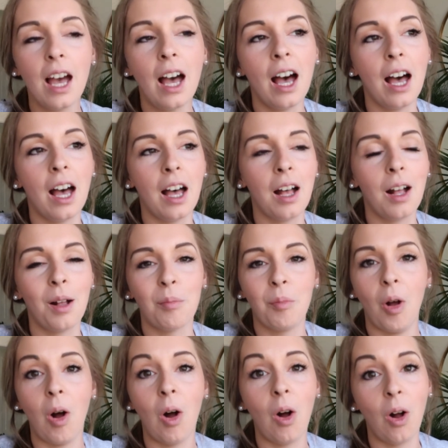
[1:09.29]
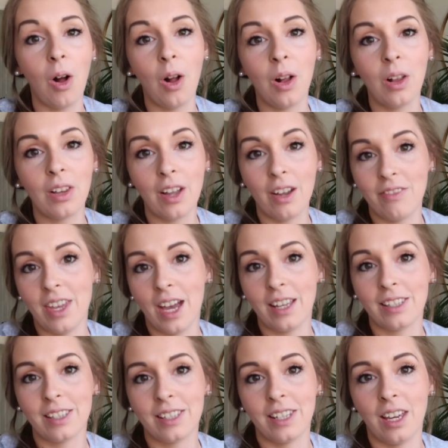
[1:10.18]
um, all of
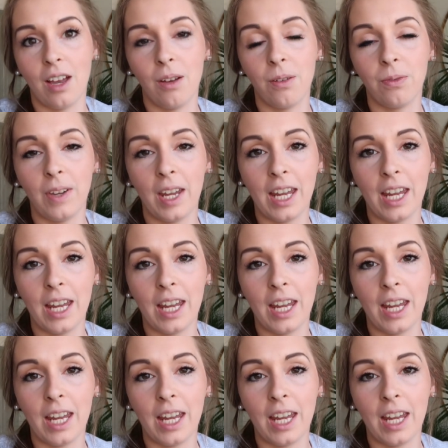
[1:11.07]
that stuff.